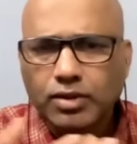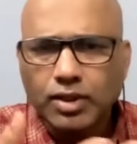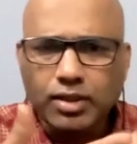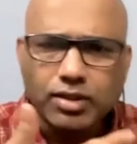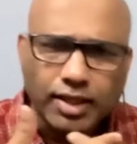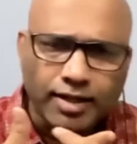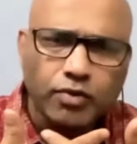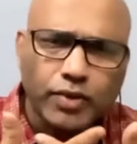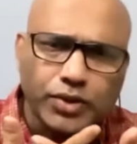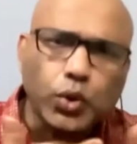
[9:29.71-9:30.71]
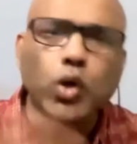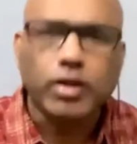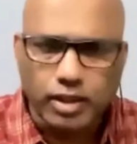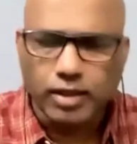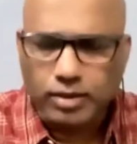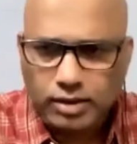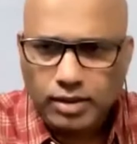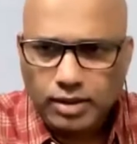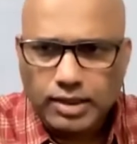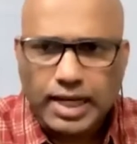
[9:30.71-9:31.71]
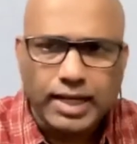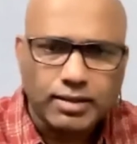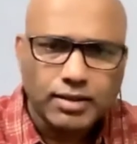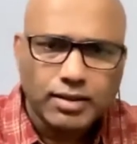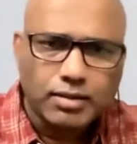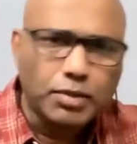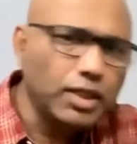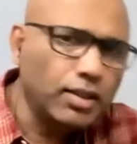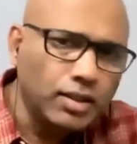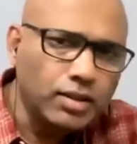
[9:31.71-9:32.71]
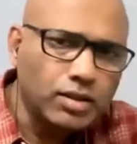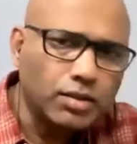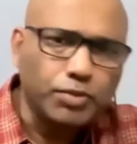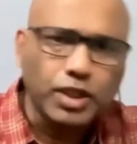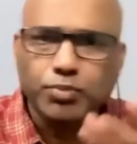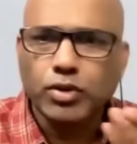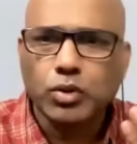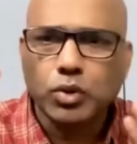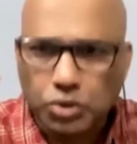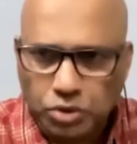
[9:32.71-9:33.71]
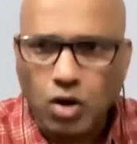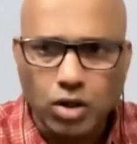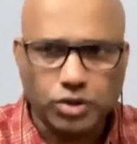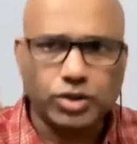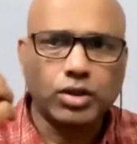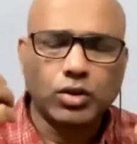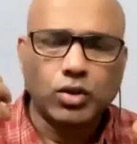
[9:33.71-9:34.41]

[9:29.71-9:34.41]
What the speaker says: the signal was so clear that British people could not,